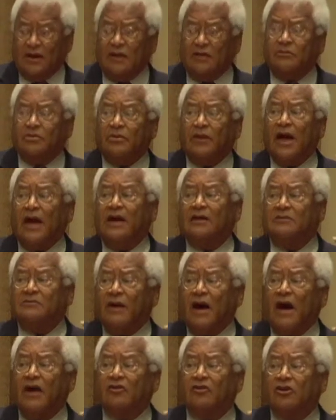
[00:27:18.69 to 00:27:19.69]
and
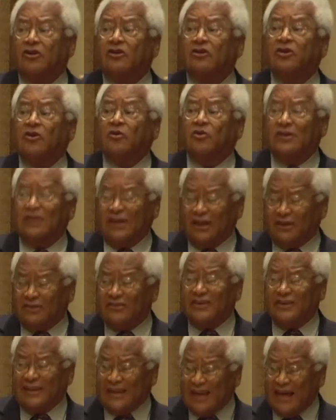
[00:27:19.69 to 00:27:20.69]
planned by the Ku
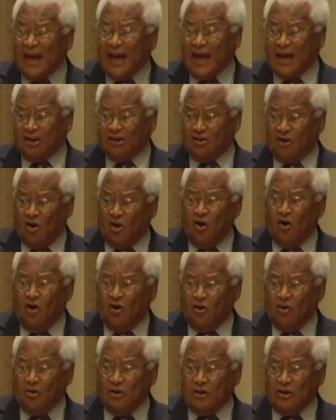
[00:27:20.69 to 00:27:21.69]
Klux Klan,
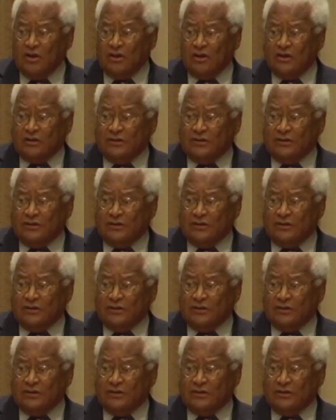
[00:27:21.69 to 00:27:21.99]
all